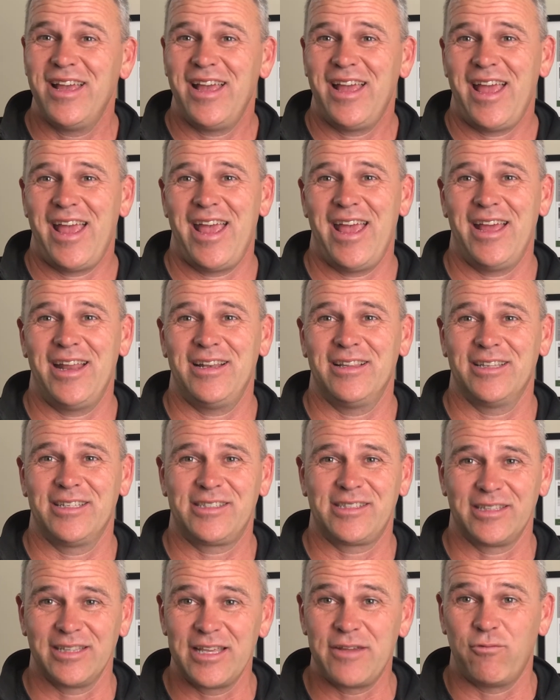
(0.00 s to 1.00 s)
and
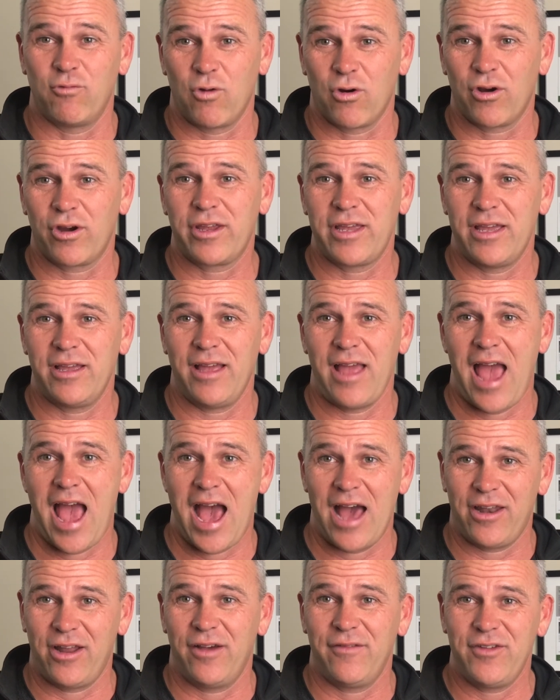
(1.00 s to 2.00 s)
let's leave work
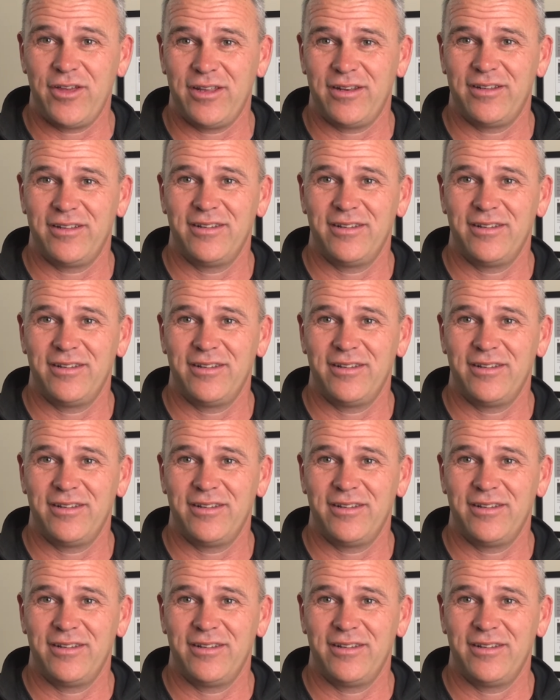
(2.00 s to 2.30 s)
out of it.